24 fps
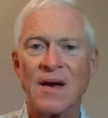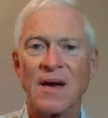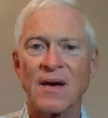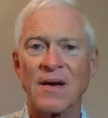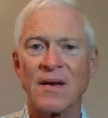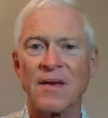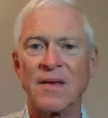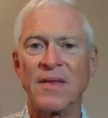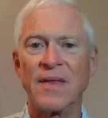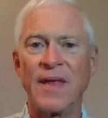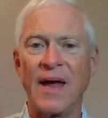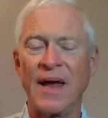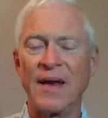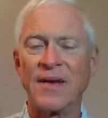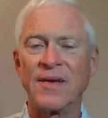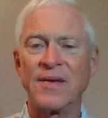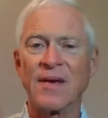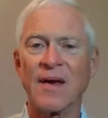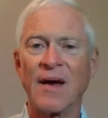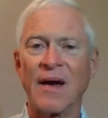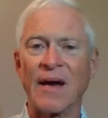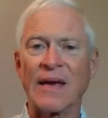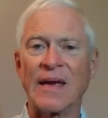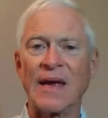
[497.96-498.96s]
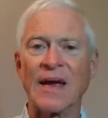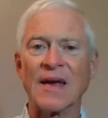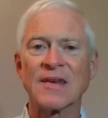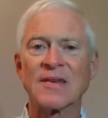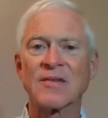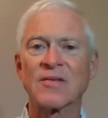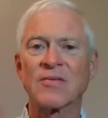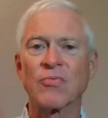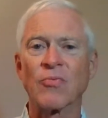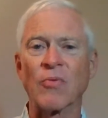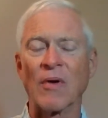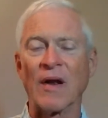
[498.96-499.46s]
that I
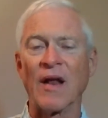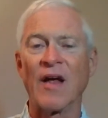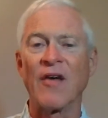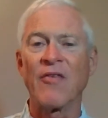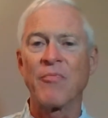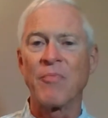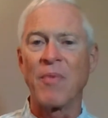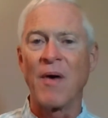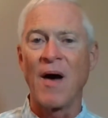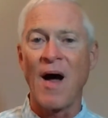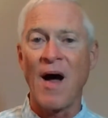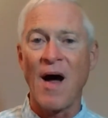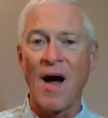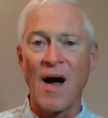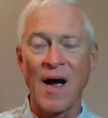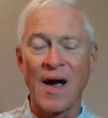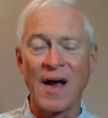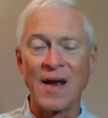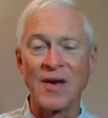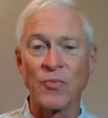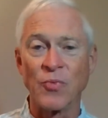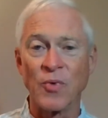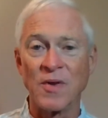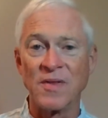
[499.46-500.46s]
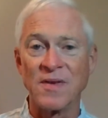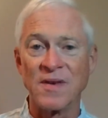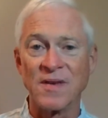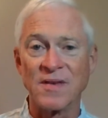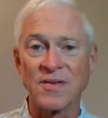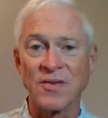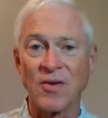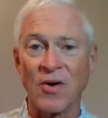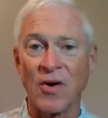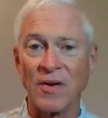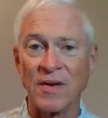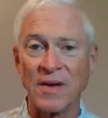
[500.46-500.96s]
guess were left behind when the
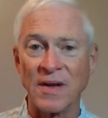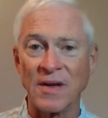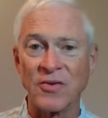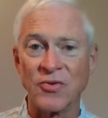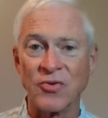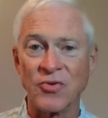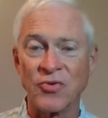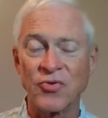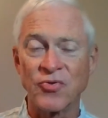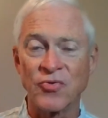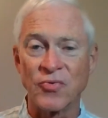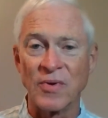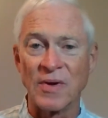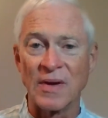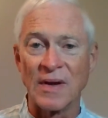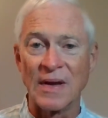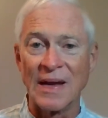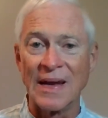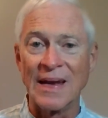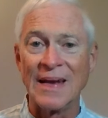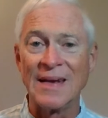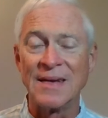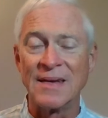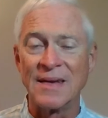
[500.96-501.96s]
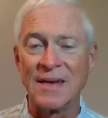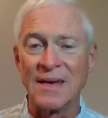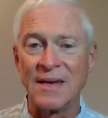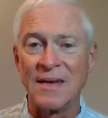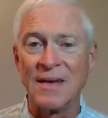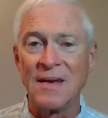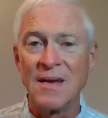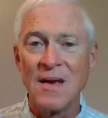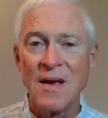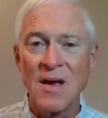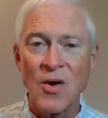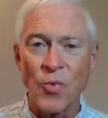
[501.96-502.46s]
salt industry ended,
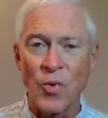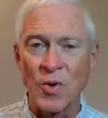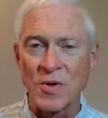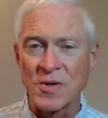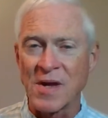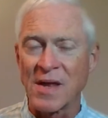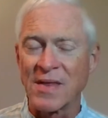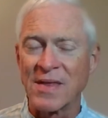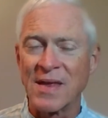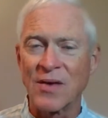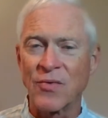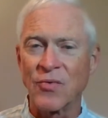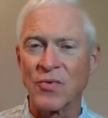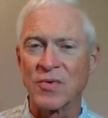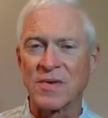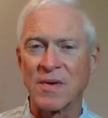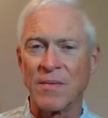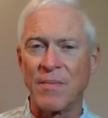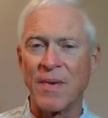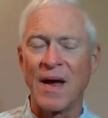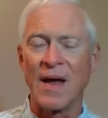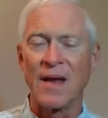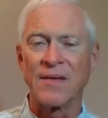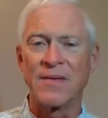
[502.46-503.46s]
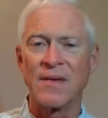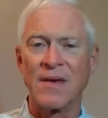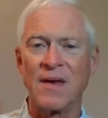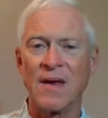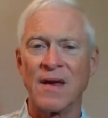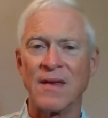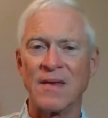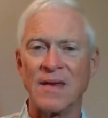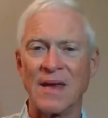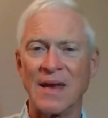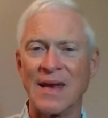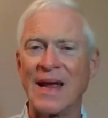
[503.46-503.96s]
which I think was about
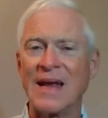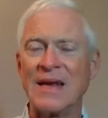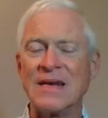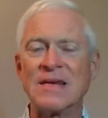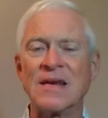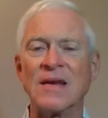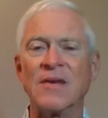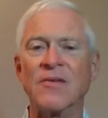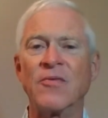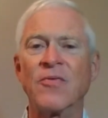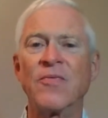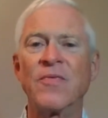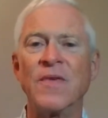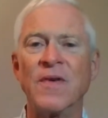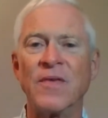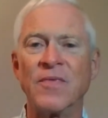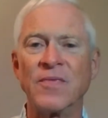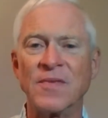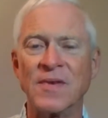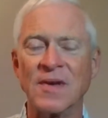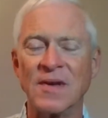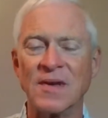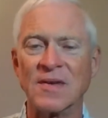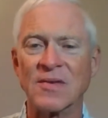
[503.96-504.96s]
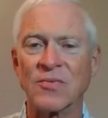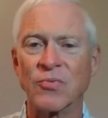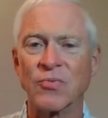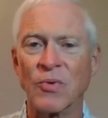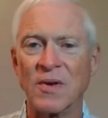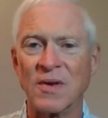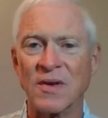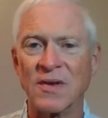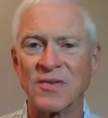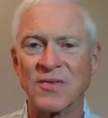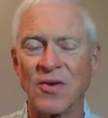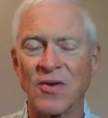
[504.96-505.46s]
in the 1950s
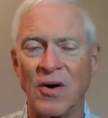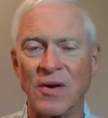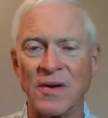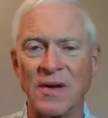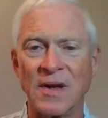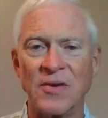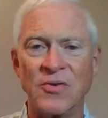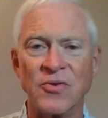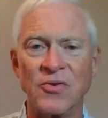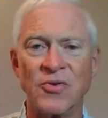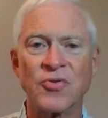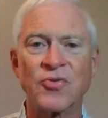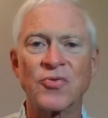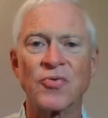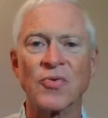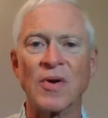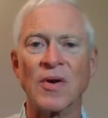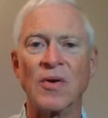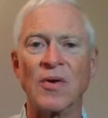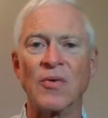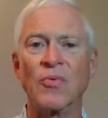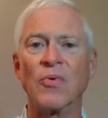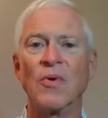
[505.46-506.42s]
when the salt industry